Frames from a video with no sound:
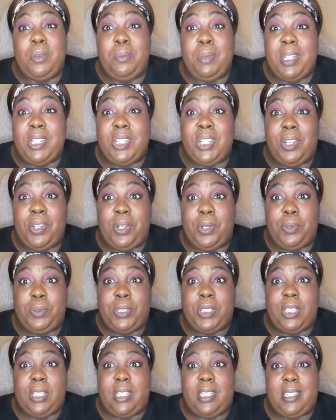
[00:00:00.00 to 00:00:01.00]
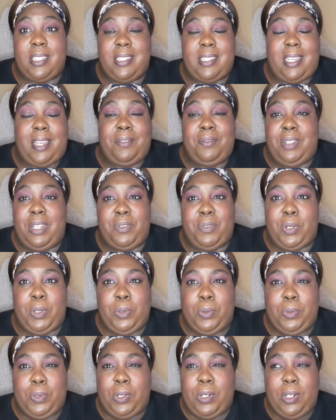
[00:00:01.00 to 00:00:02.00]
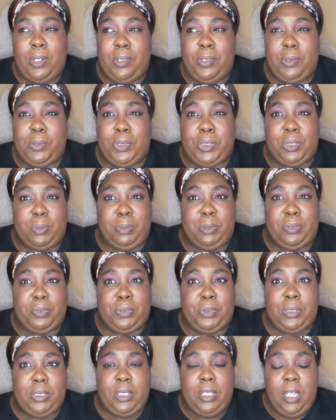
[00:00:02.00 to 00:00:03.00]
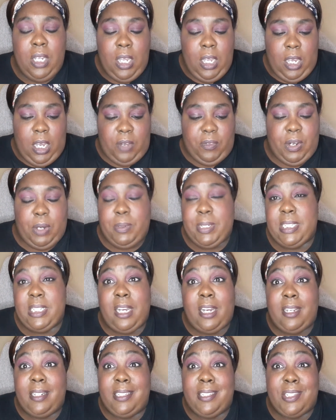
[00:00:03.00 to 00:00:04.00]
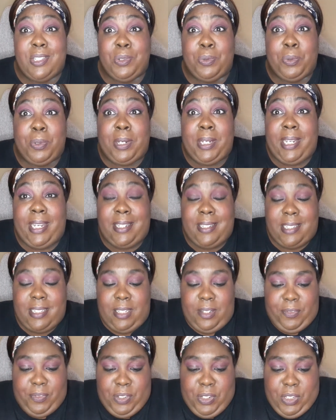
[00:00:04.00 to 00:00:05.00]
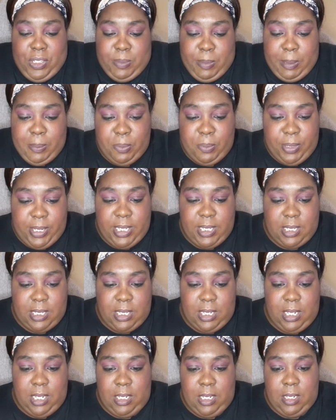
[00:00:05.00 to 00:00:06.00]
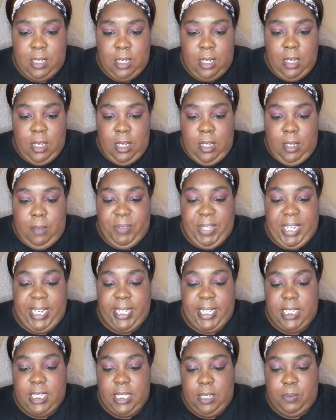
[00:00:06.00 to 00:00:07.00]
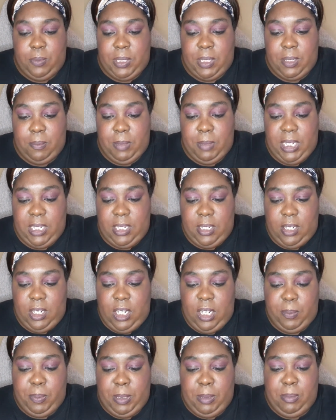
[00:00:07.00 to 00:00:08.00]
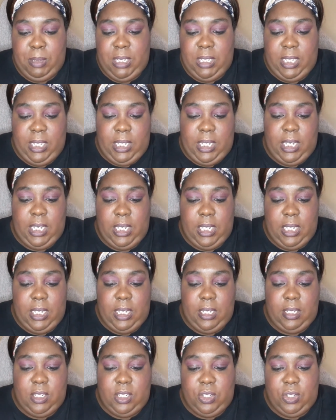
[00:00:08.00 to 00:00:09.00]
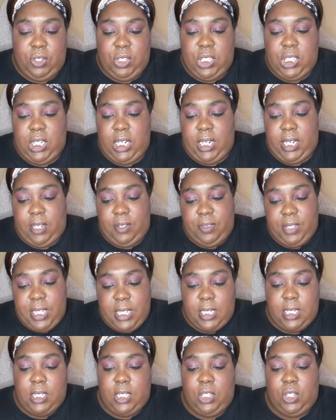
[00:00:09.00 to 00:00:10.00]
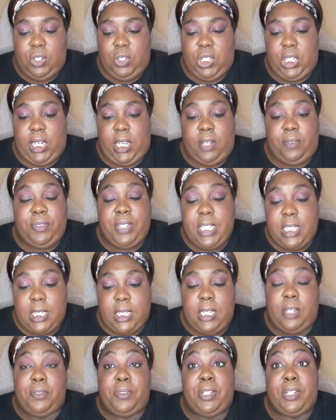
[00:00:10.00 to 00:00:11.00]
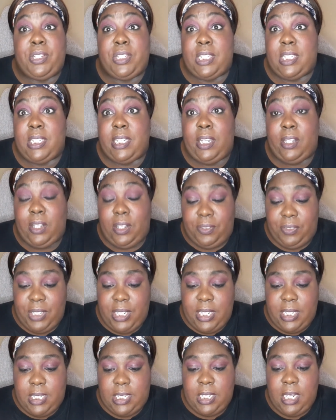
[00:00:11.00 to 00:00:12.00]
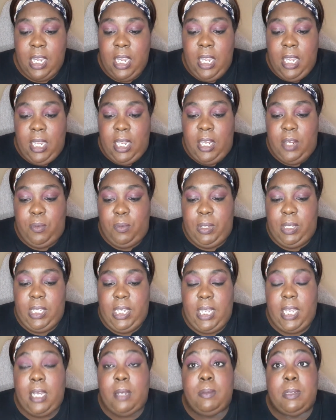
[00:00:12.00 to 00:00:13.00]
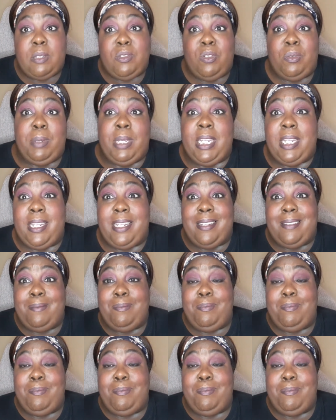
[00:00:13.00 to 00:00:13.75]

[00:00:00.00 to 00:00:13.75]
much on Ulta because I've never ordered on Ulta before. I've always gone in store and got stuff and used my points. And like I said, with Amanda helping me, like, hey, did you check out this? Did you check out this sale? There's a sale on this. It really helps for me to